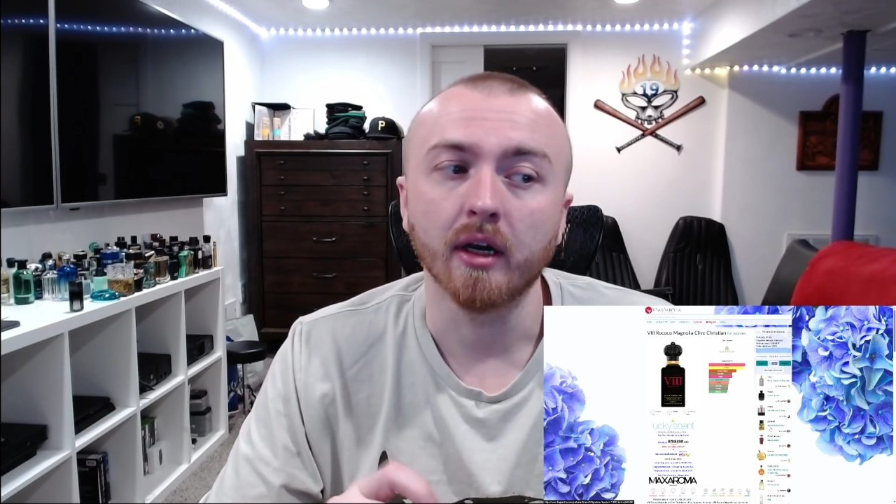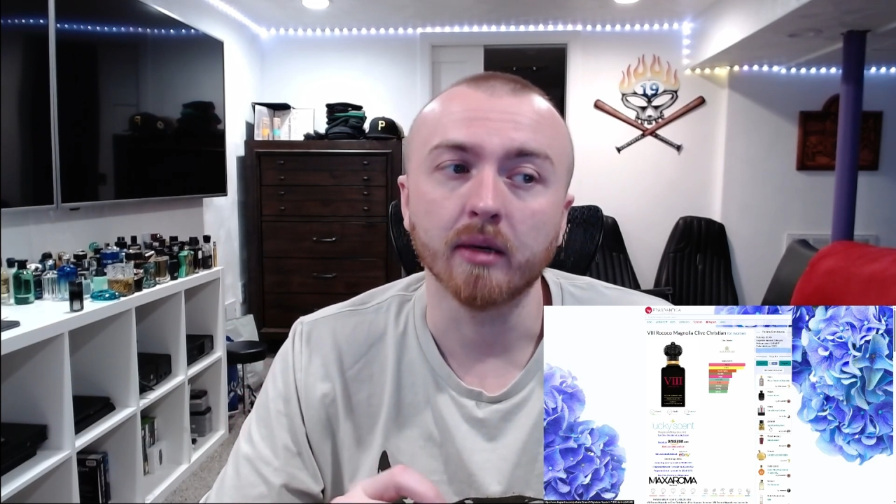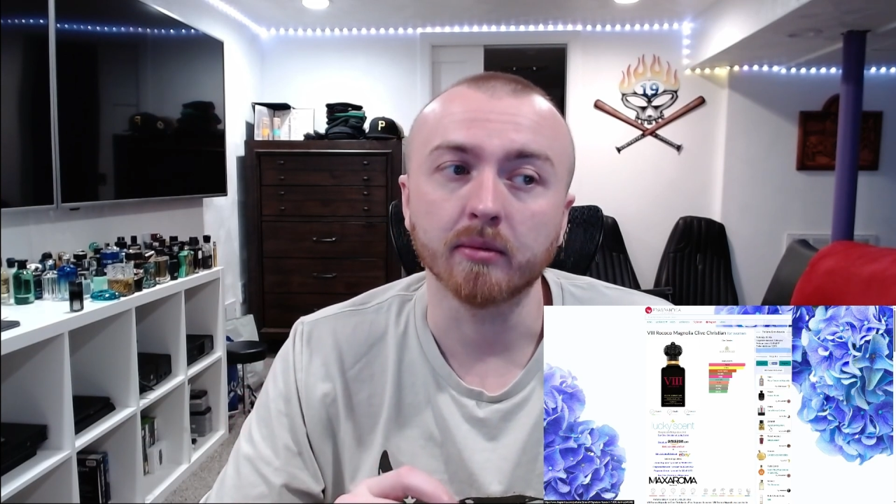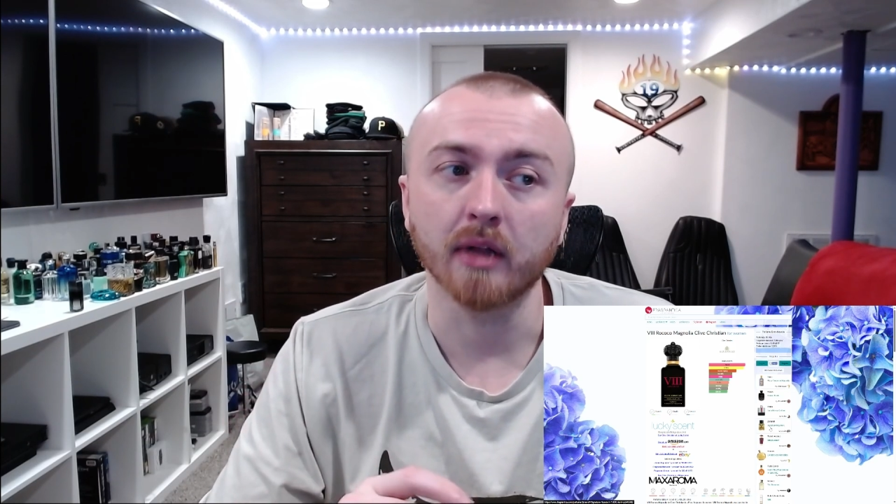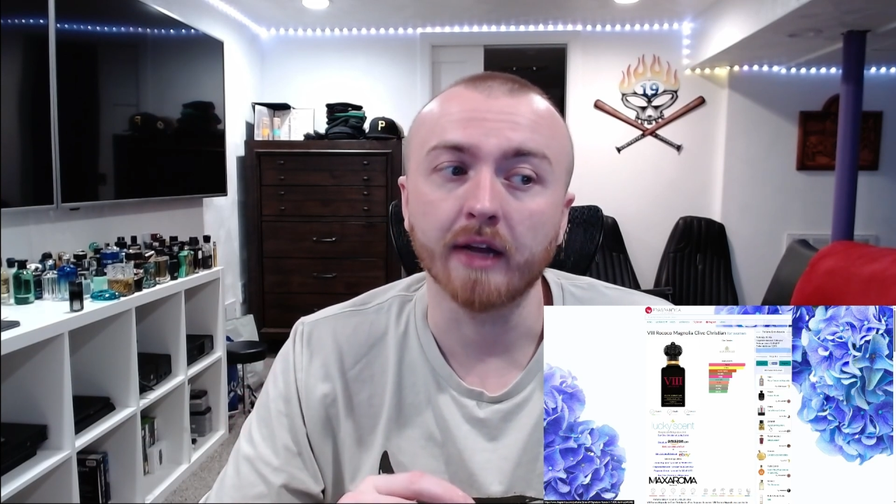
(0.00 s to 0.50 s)

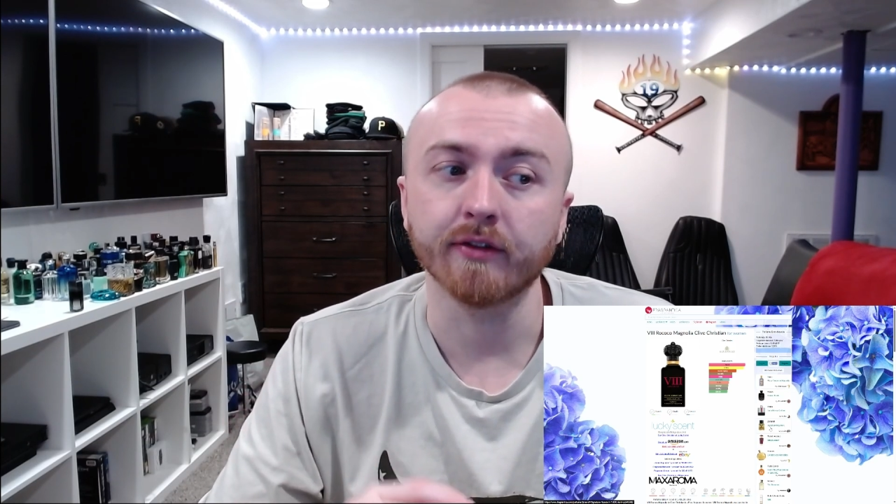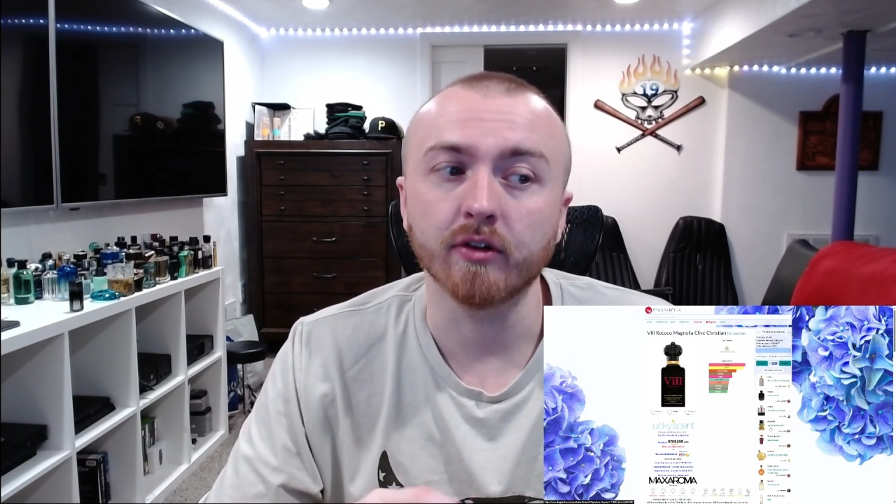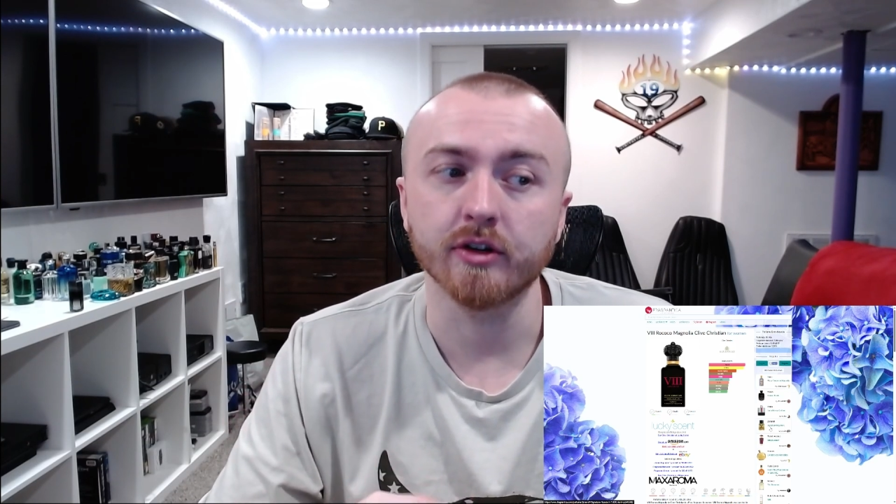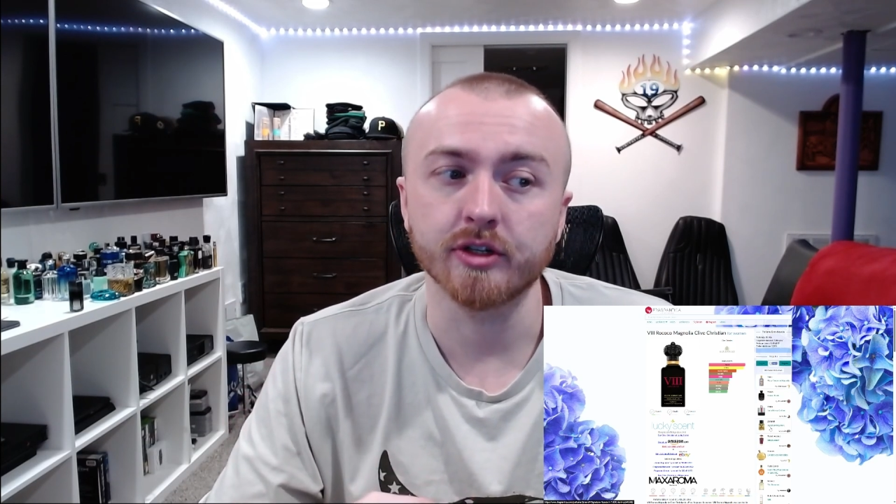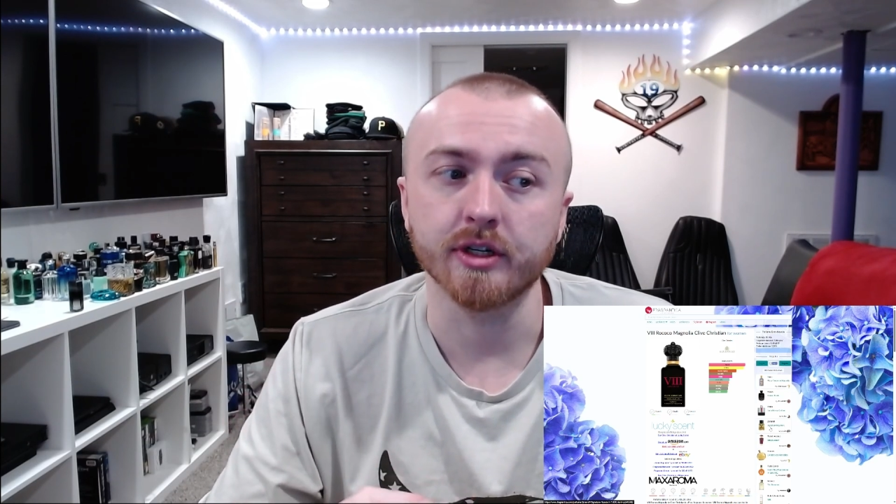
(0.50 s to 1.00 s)
Clive
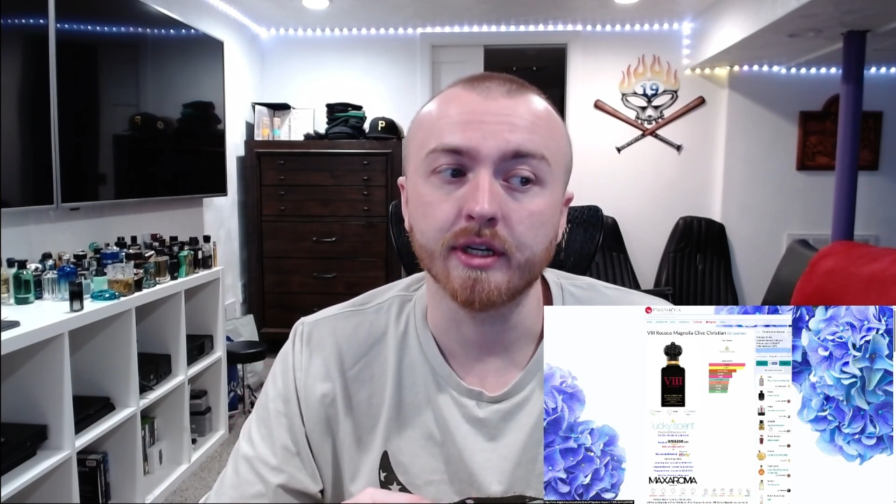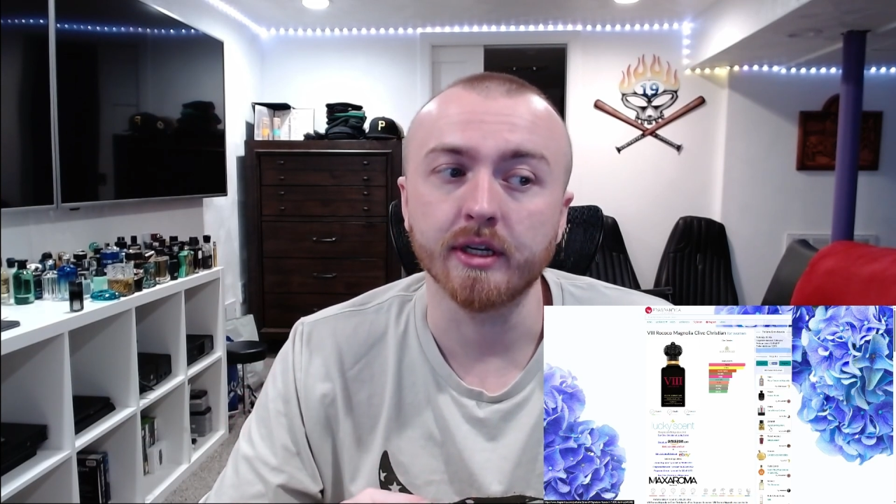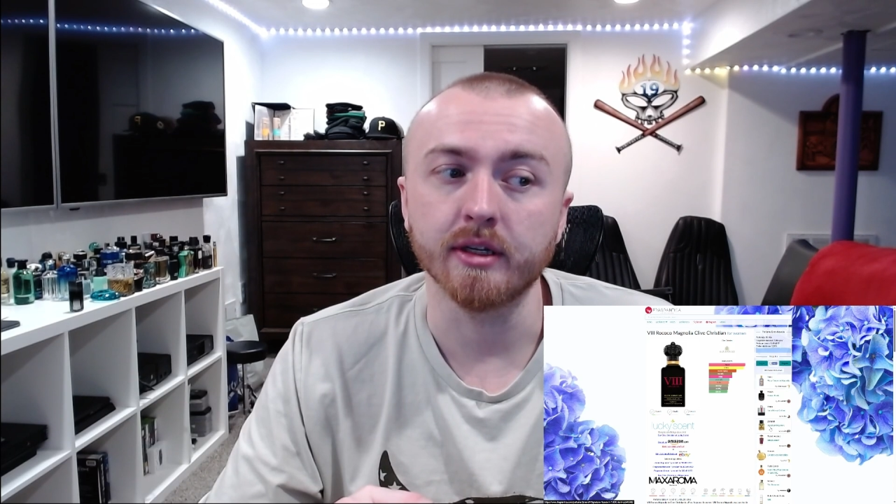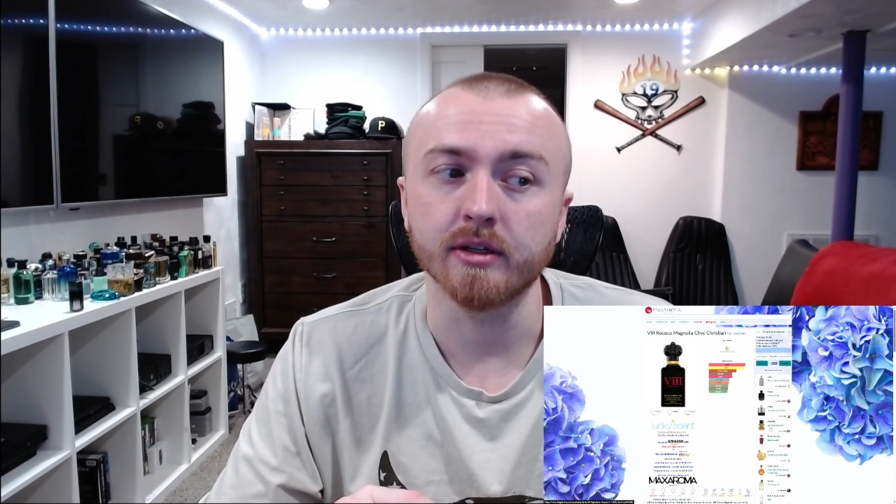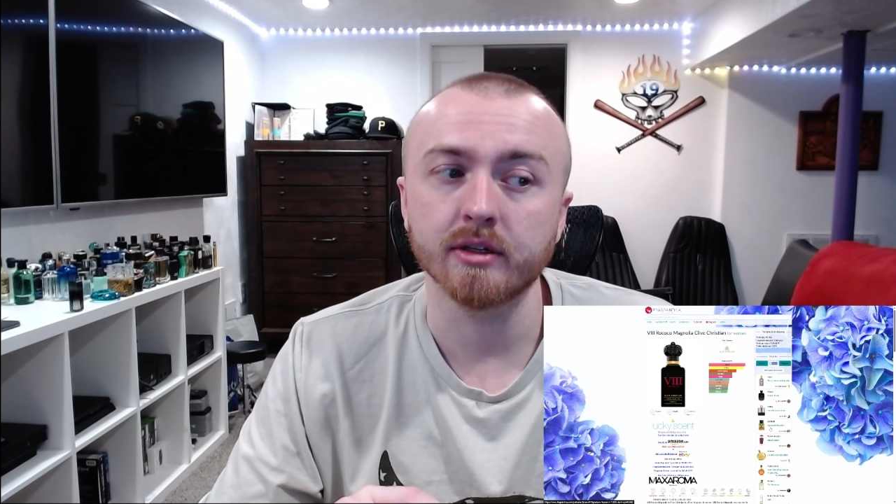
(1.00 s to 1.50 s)
Christian
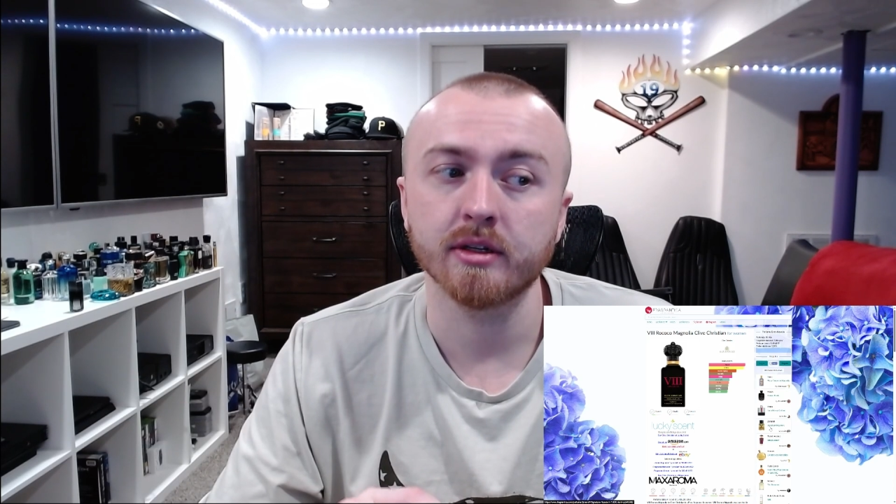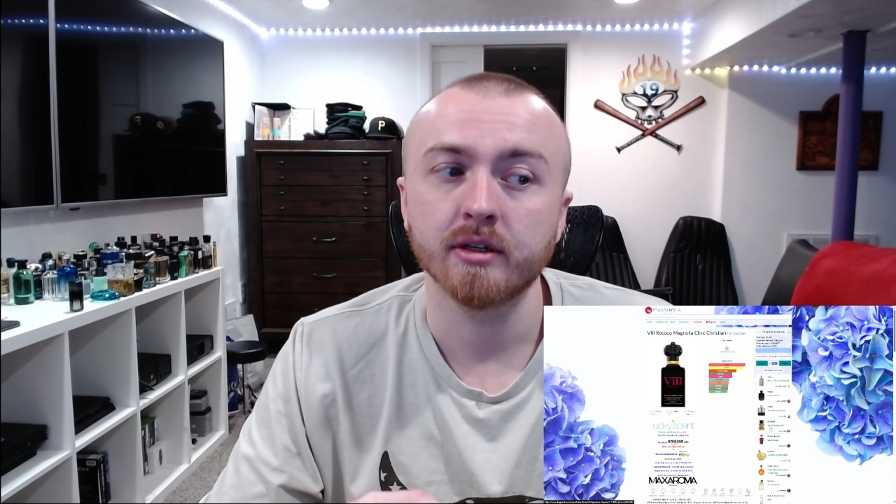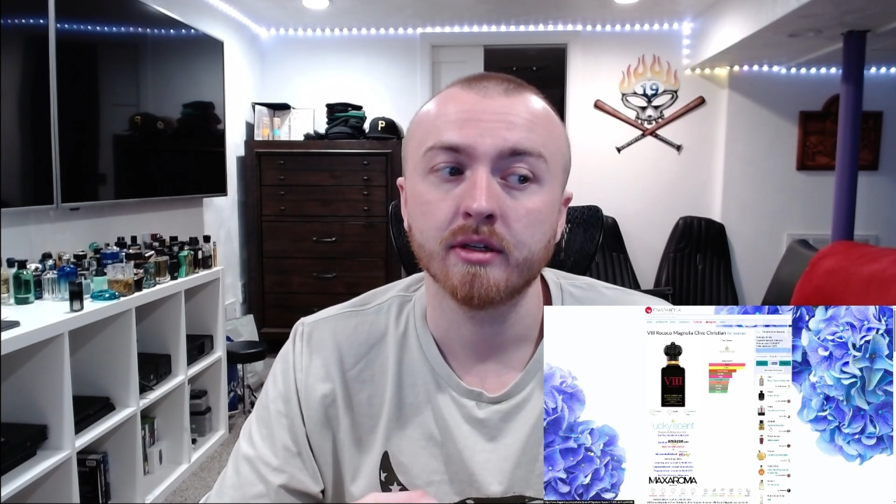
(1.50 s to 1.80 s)
is